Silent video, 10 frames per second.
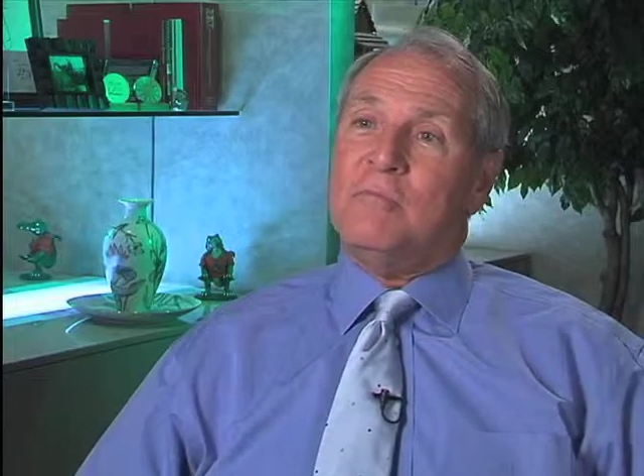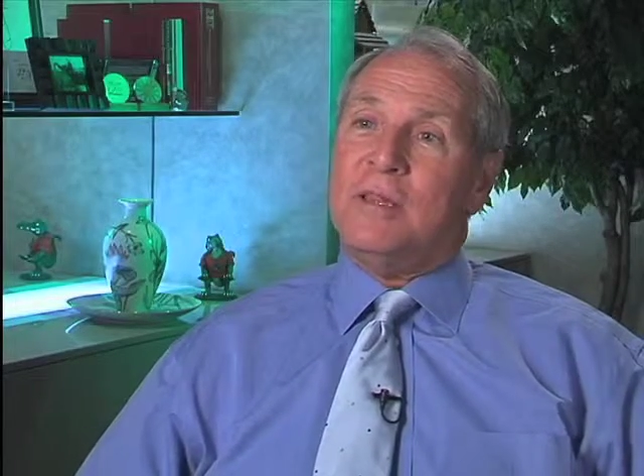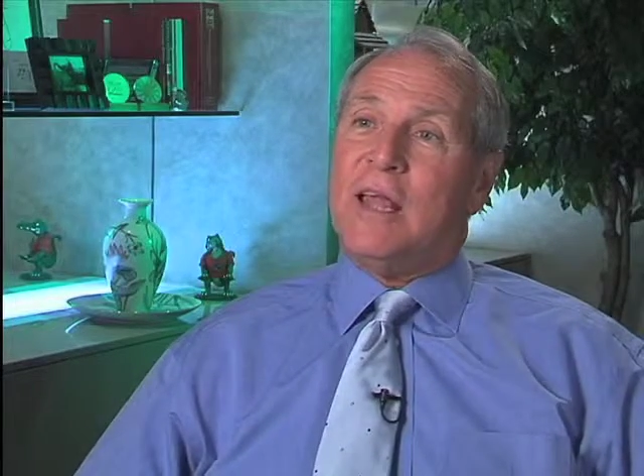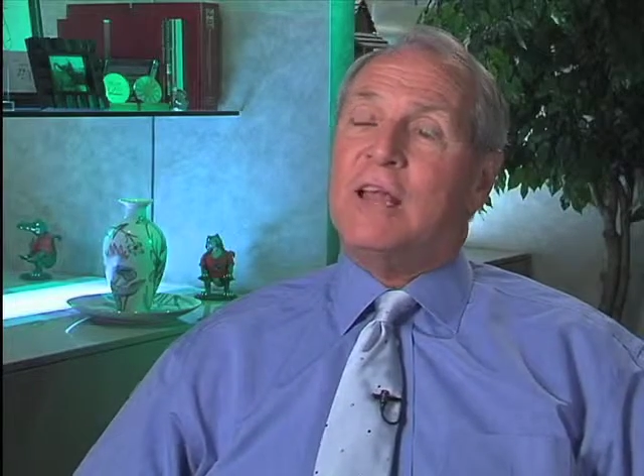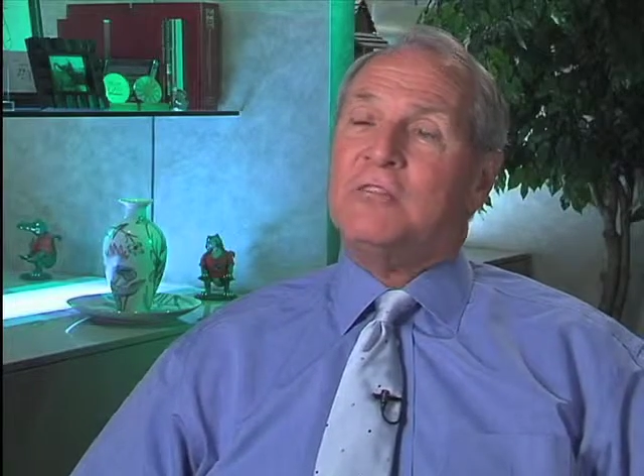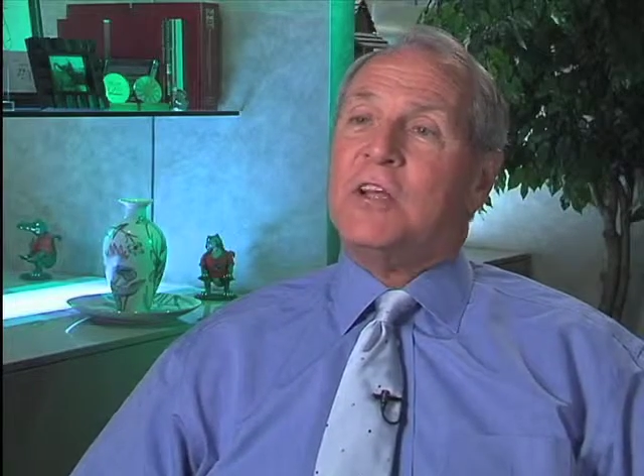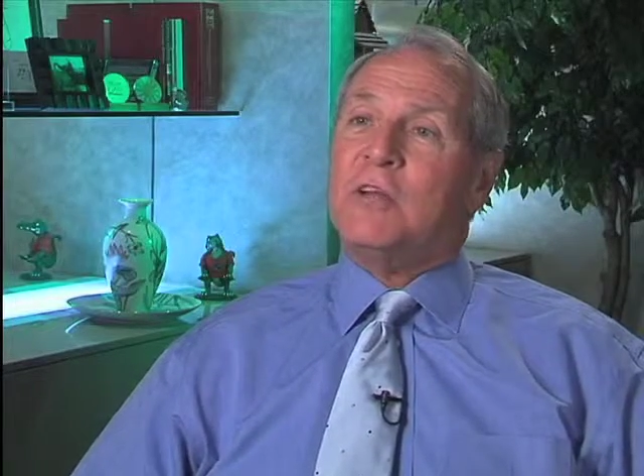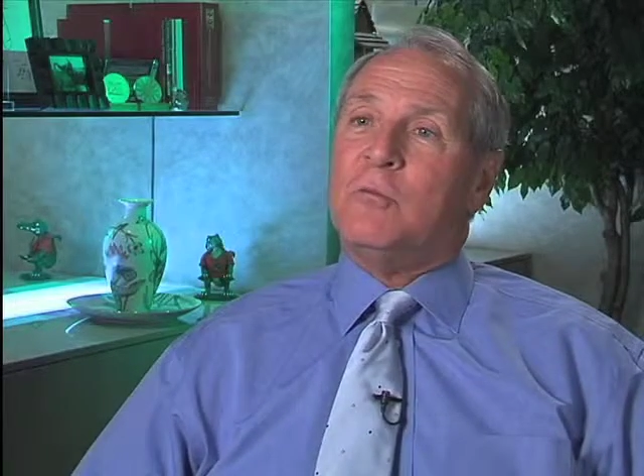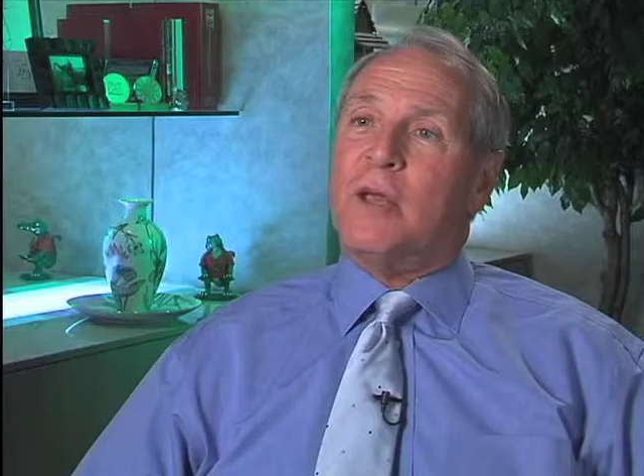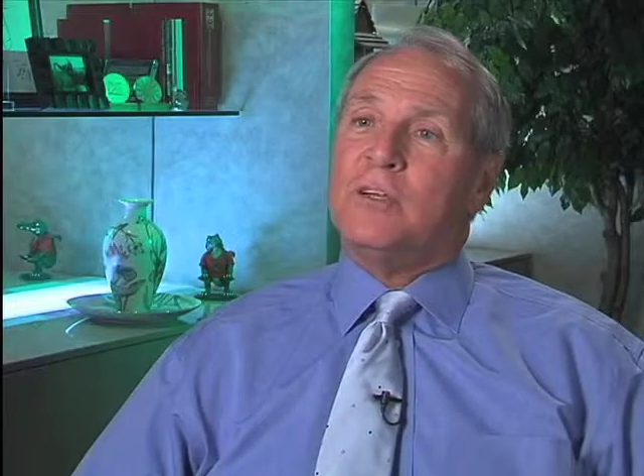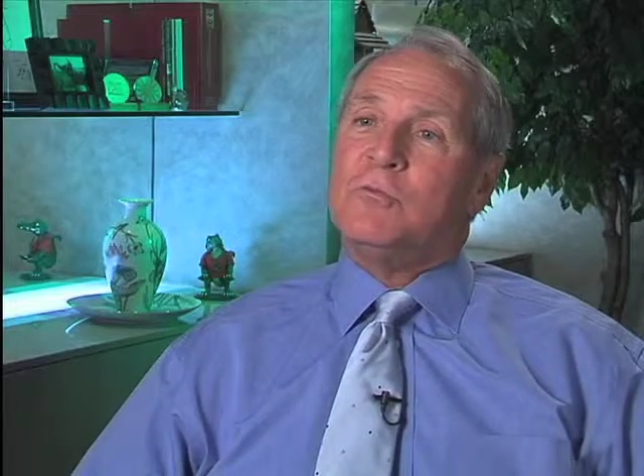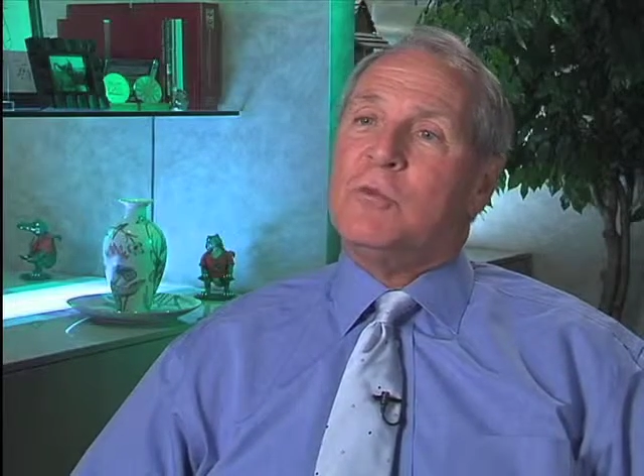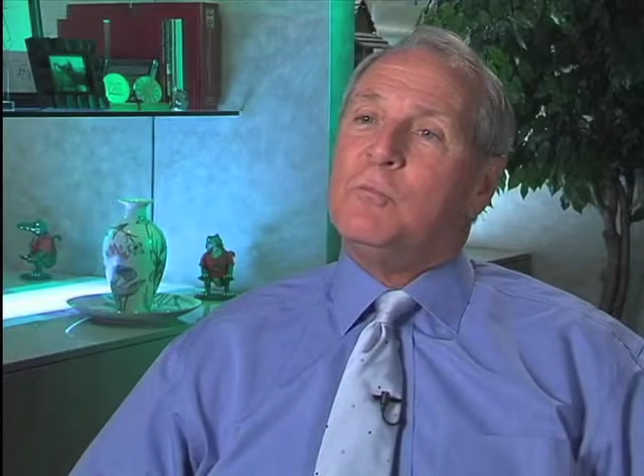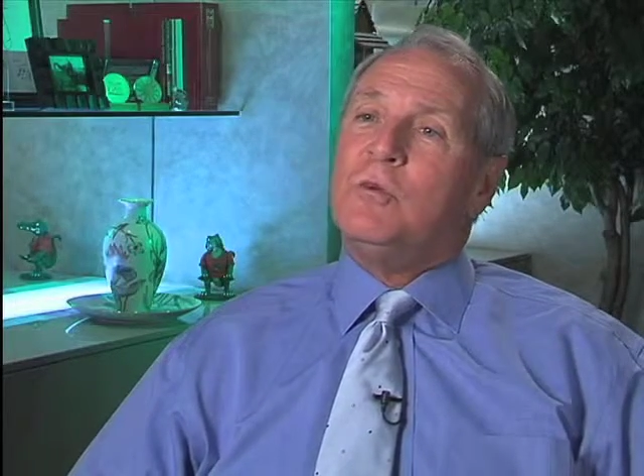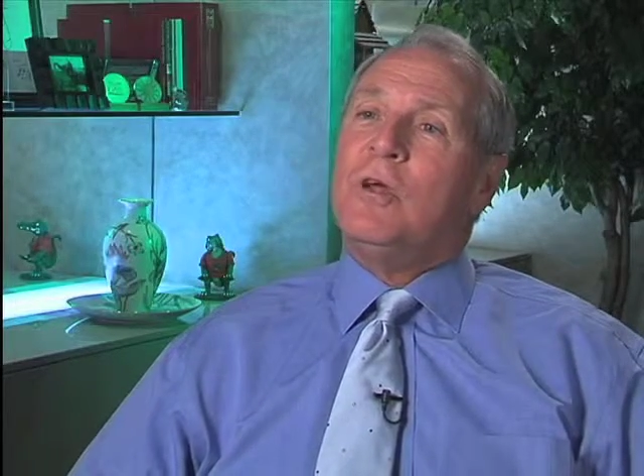but they have saddlebags when
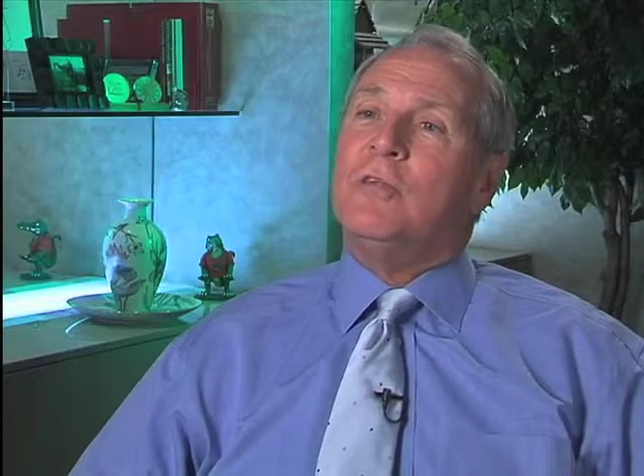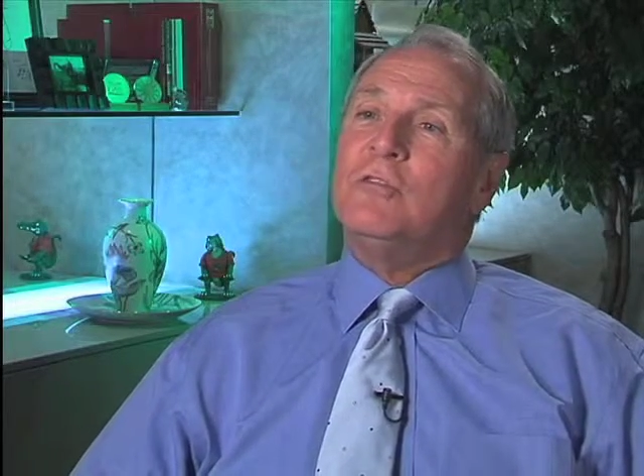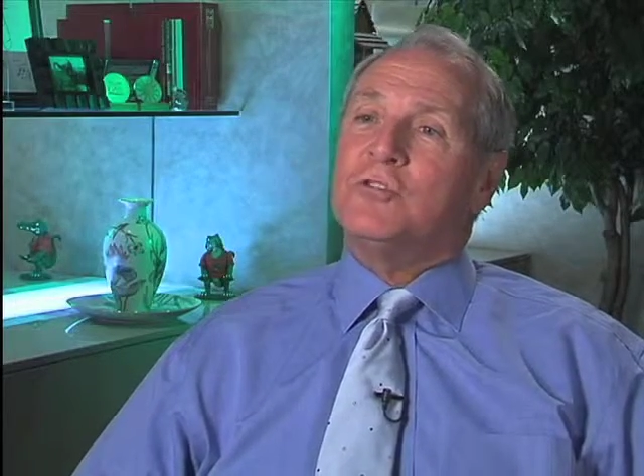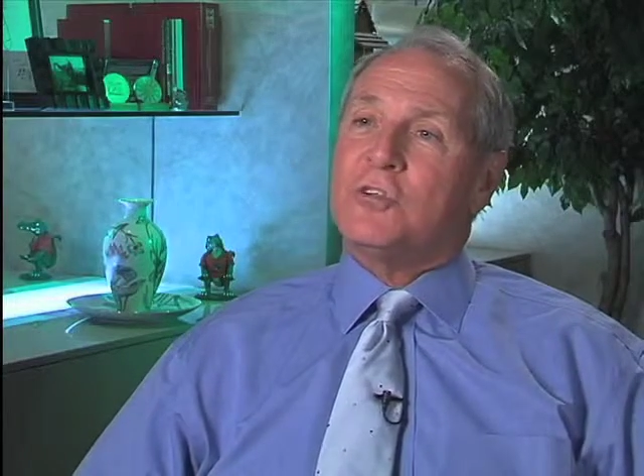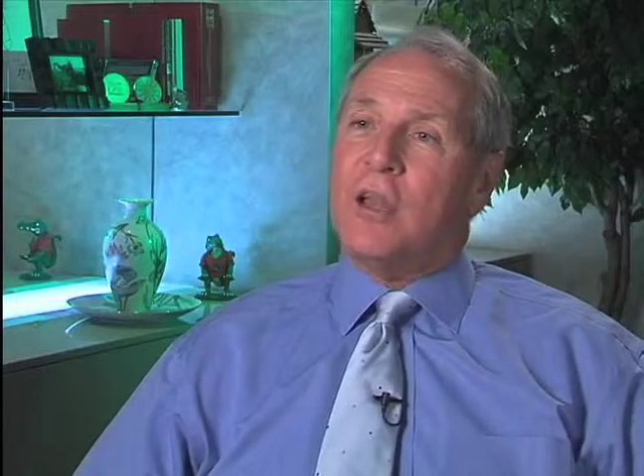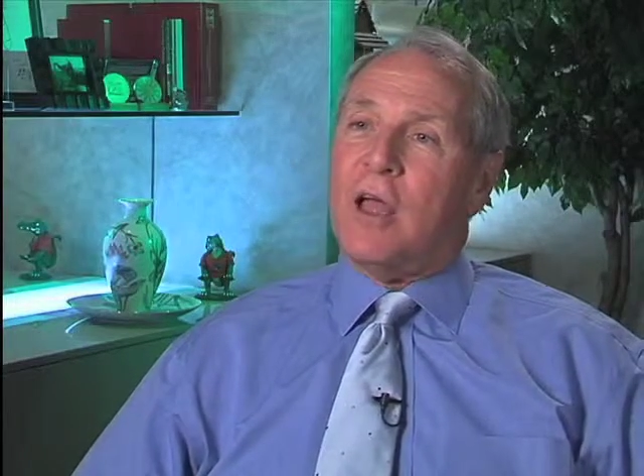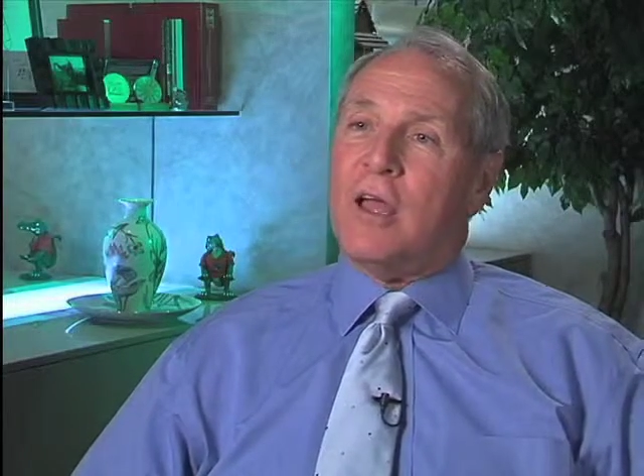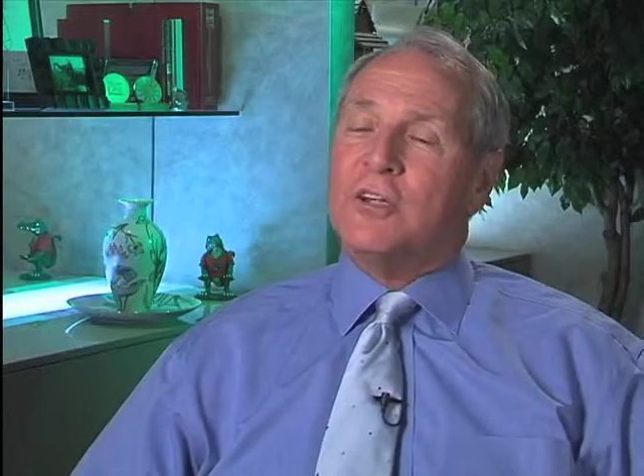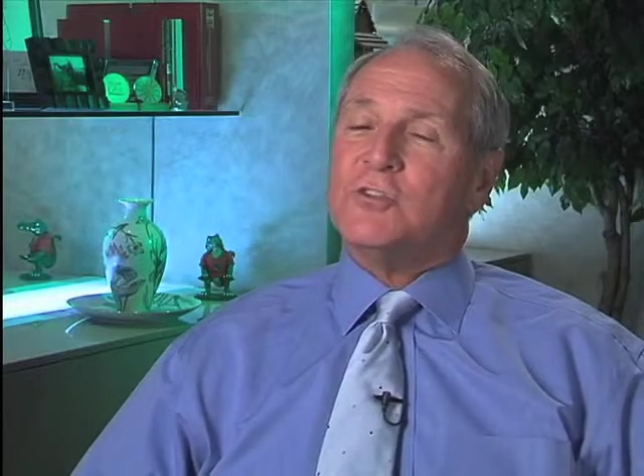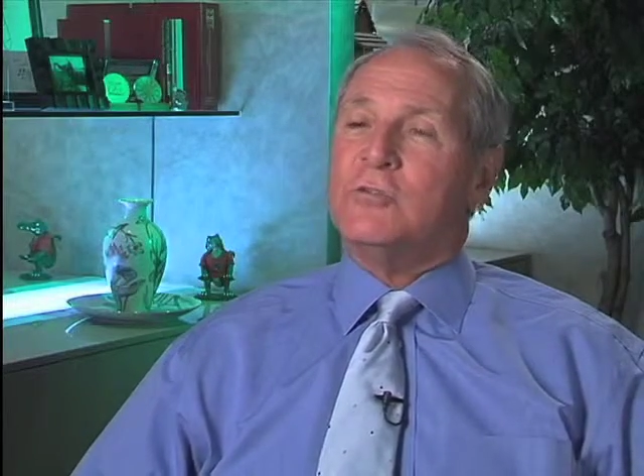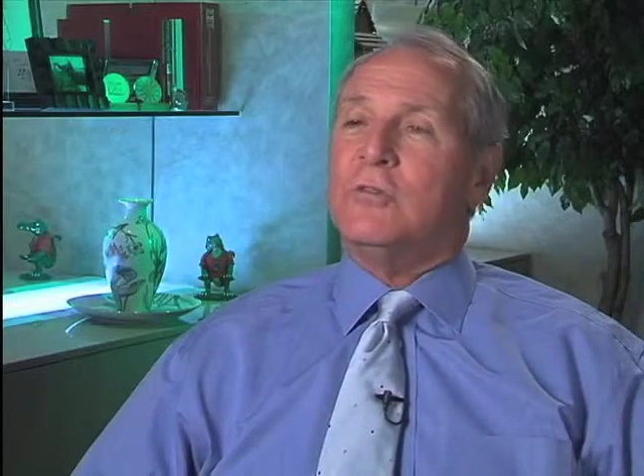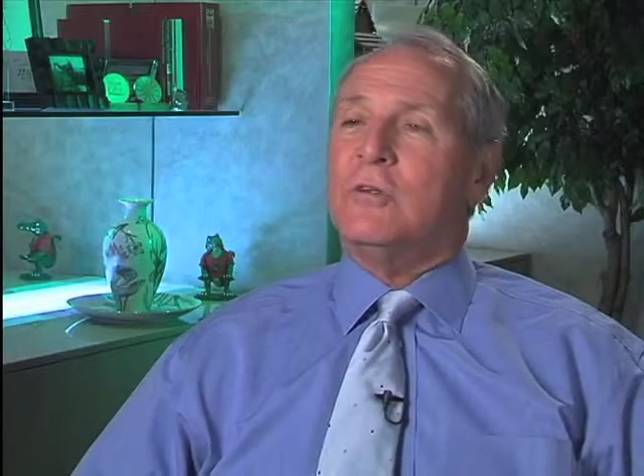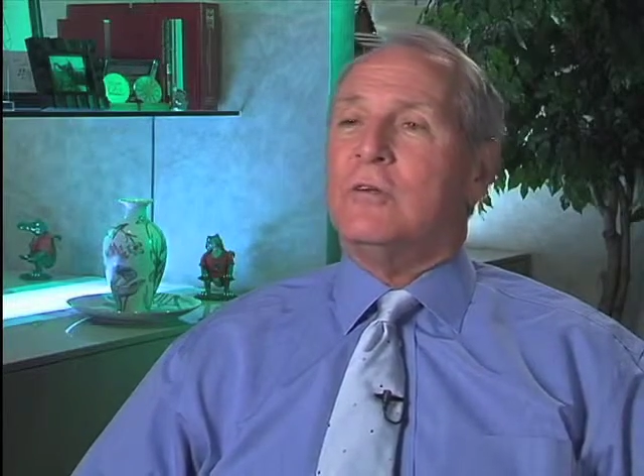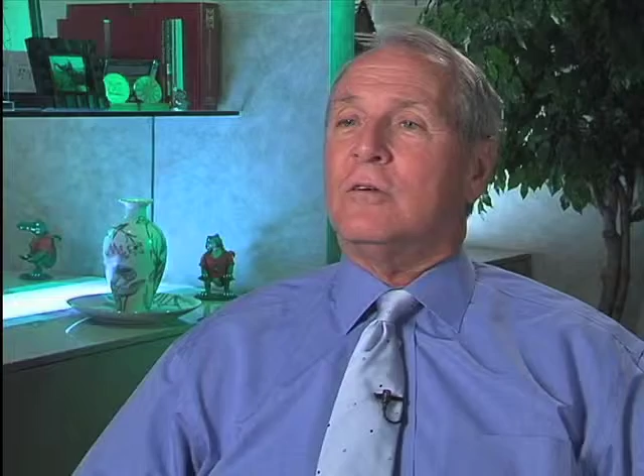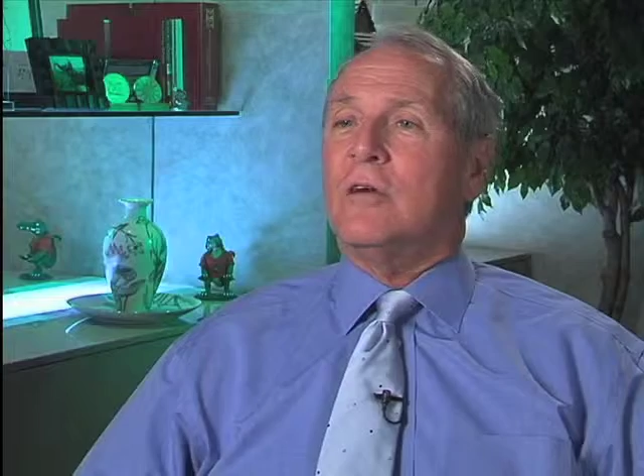they put on their slacks or
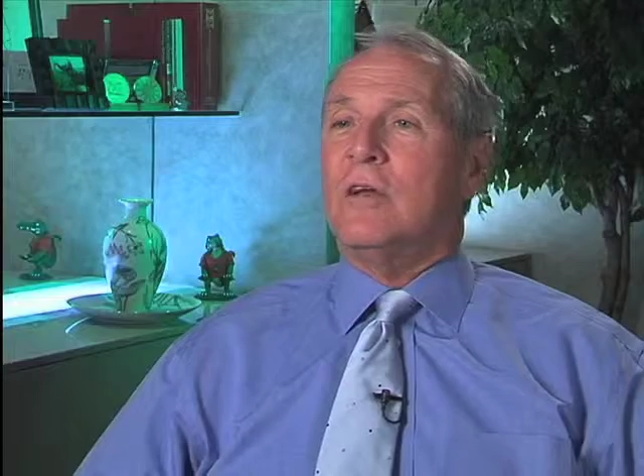their